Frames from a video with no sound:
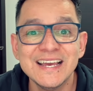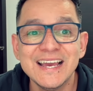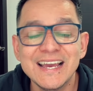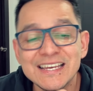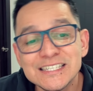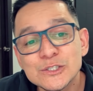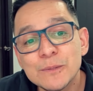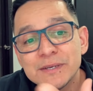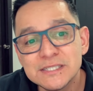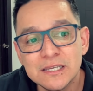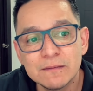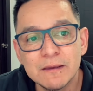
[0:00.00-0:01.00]
This
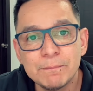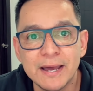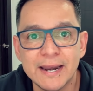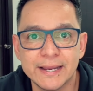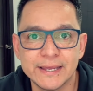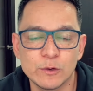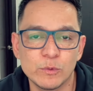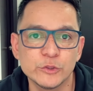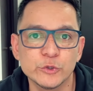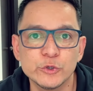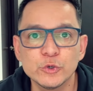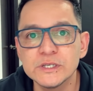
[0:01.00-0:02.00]
helps me so that
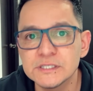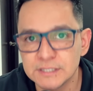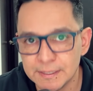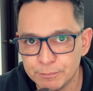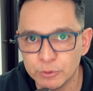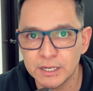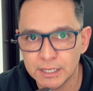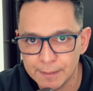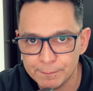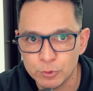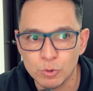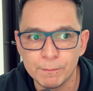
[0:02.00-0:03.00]
when I'm, for
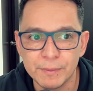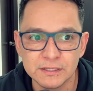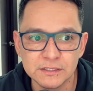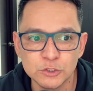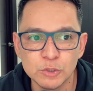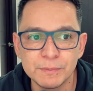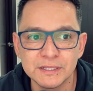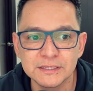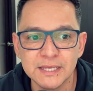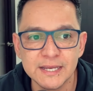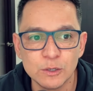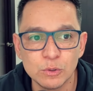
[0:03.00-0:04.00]
example, sharing my
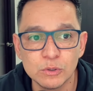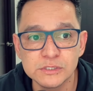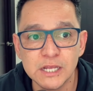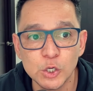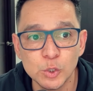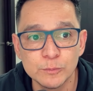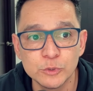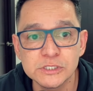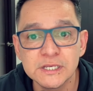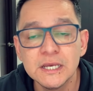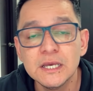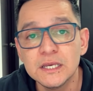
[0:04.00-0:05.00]
screen with the
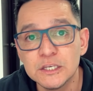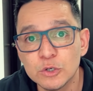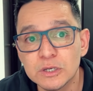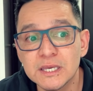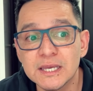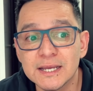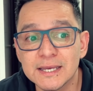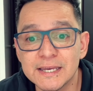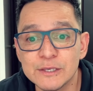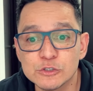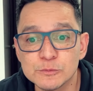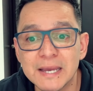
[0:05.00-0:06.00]
students and I want them
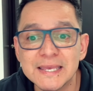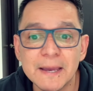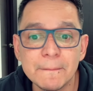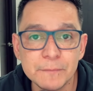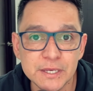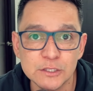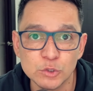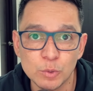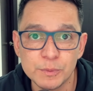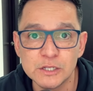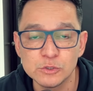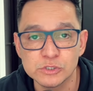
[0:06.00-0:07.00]
to clearly see the
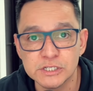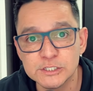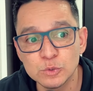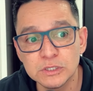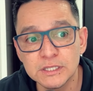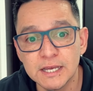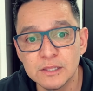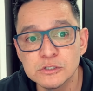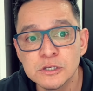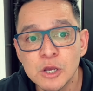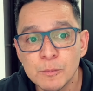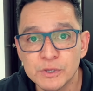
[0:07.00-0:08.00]
results,
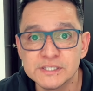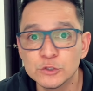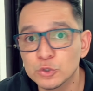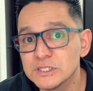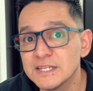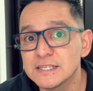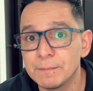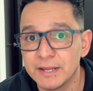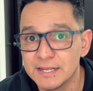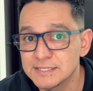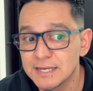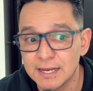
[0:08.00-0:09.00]
it will show up big
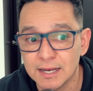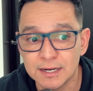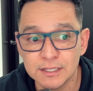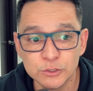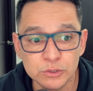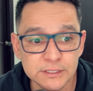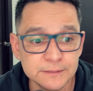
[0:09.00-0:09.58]
for them here.